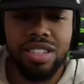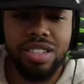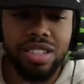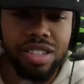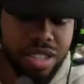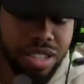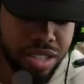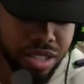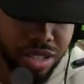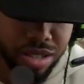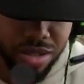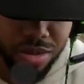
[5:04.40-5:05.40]
to
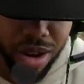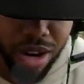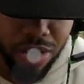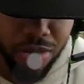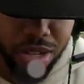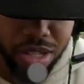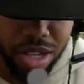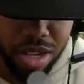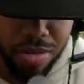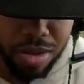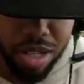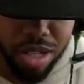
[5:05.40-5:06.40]
uh, Rondo Montana
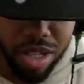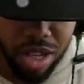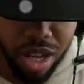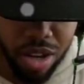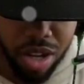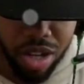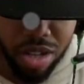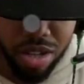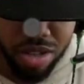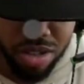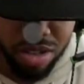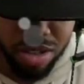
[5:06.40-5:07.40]
PSA. I ain't gonna lie to you.
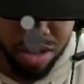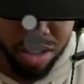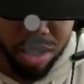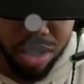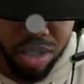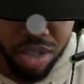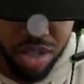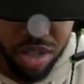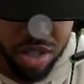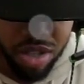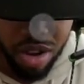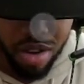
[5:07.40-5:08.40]

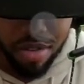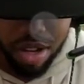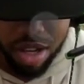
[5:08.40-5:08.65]
I feel like